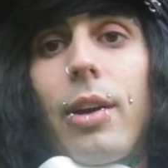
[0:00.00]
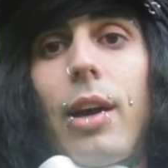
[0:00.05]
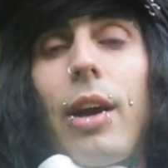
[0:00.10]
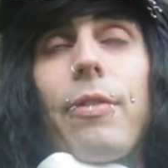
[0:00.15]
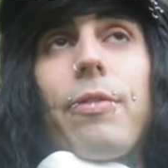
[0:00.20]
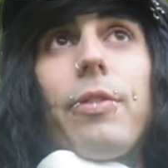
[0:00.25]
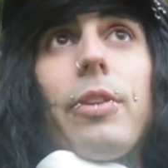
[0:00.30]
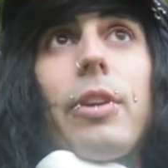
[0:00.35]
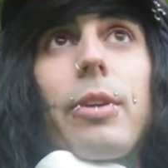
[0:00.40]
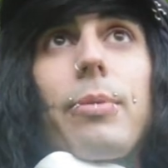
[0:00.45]
I
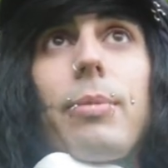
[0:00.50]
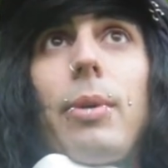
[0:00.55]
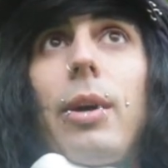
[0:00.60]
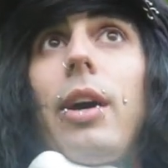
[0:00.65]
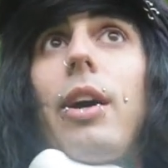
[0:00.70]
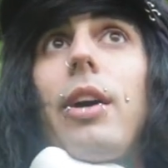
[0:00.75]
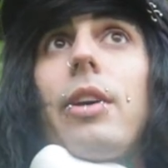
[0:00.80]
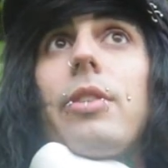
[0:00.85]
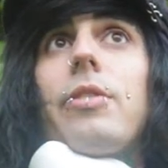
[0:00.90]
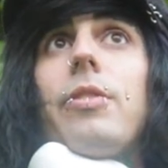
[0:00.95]
feel like my
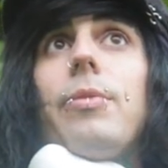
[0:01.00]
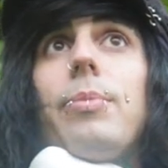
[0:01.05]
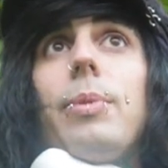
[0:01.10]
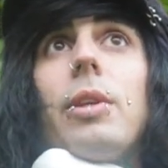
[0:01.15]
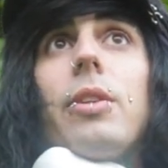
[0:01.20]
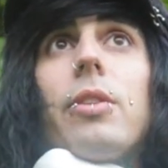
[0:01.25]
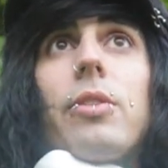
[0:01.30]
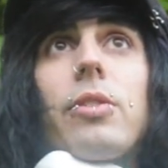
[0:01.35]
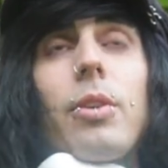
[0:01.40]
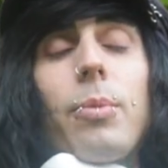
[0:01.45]
eyes have
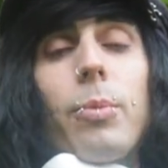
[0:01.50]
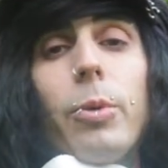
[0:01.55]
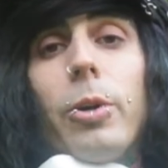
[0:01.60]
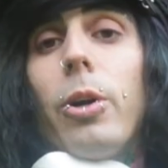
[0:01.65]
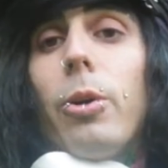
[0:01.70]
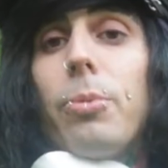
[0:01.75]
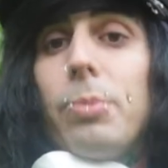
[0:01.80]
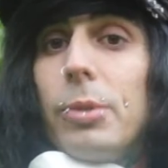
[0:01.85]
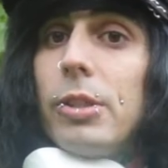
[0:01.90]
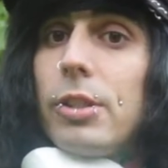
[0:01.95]
been
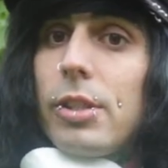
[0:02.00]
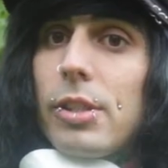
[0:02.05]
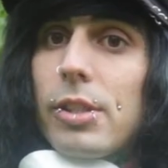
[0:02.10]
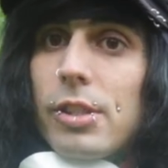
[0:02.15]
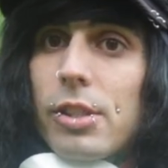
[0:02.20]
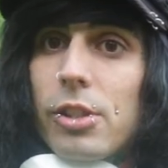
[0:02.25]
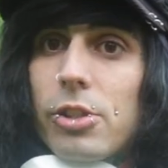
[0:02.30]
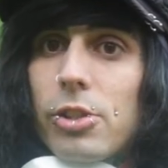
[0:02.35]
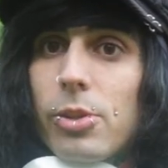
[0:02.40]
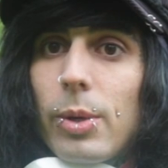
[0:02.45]
somewhat open to the
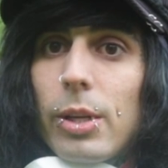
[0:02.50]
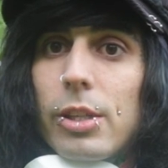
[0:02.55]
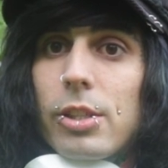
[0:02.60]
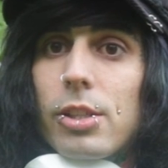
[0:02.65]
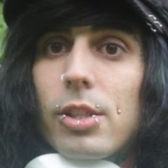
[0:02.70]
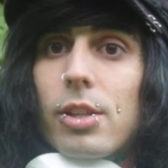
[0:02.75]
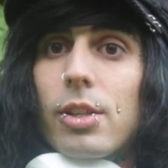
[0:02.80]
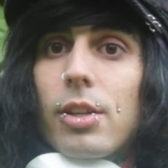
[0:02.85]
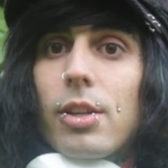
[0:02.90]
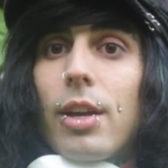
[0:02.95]

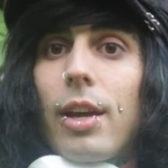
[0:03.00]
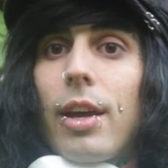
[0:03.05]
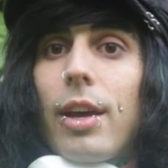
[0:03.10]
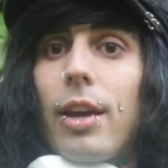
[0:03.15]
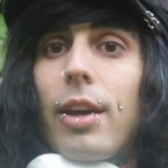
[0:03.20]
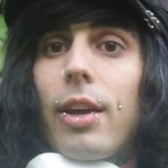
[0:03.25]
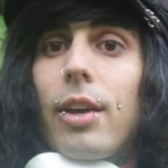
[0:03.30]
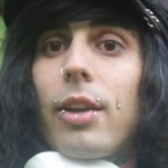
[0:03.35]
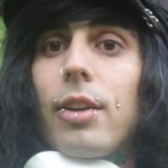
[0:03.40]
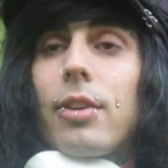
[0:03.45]
situation,
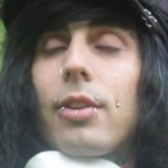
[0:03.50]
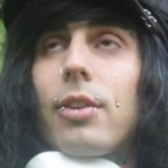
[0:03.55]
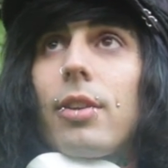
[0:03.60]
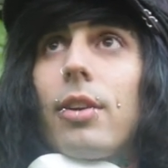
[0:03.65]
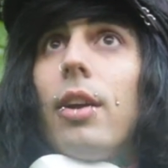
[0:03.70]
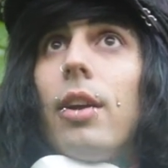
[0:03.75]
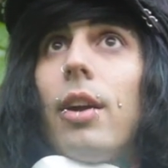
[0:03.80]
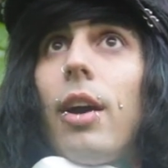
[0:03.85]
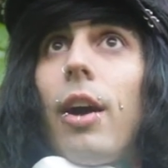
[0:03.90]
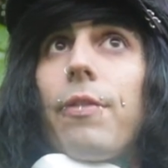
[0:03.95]
and
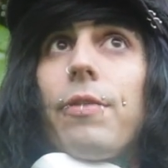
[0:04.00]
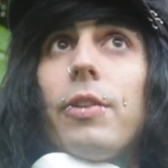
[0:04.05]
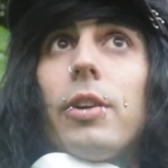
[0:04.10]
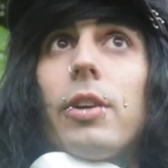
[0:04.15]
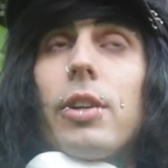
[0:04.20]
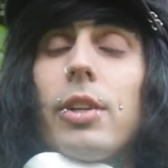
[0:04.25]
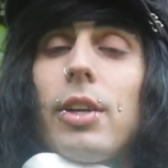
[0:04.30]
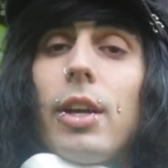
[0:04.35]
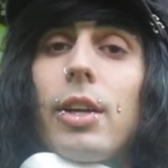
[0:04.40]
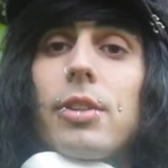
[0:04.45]
I feel
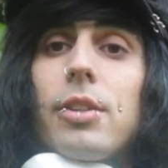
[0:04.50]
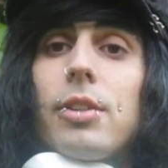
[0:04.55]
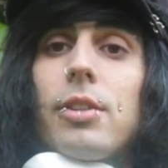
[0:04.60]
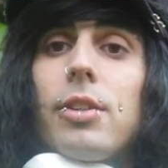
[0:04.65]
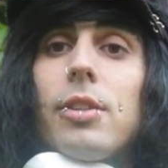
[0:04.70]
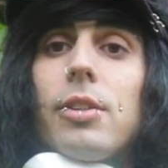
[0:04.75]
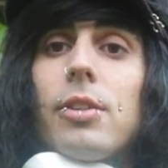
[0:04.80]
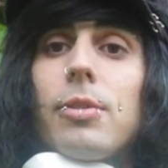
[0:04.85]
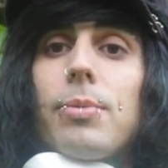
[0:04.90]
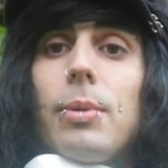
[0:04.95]
connected
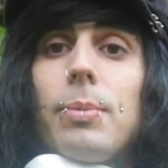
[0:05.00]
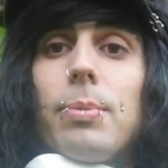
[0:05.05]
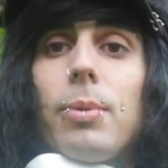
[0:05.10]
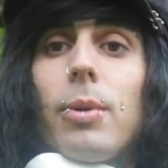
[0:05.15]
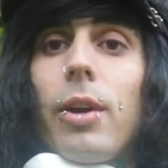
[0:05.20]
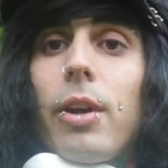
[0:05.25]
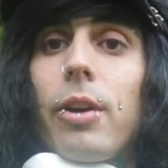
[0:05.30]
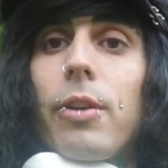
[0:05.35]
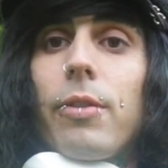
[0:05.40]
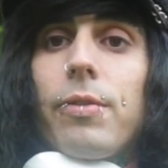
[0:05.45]
to these
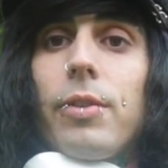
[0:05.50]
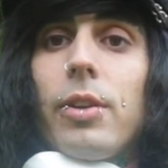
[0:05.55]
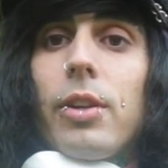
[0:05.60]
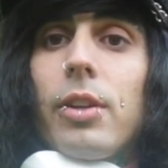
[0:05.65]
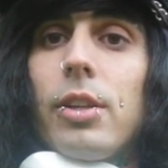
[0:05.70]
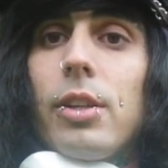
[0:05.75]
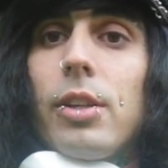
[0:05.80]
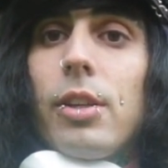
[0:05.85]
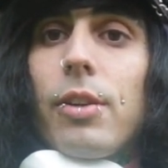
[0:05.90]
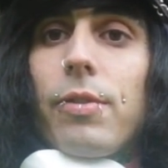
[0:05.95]
people. I don't feel
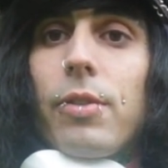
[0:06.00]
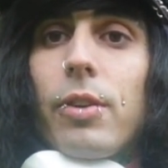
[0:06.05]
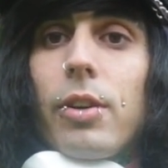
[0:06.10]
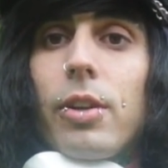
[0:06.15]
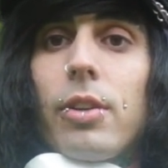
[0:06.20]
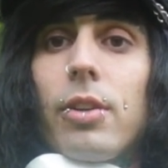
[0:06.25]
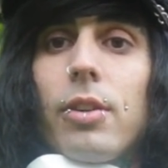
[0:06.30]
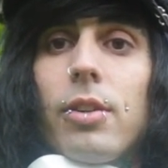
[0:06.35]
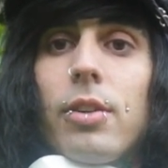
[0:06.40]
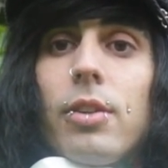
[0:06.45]
any
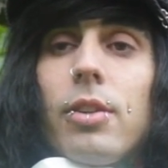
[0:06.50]
different.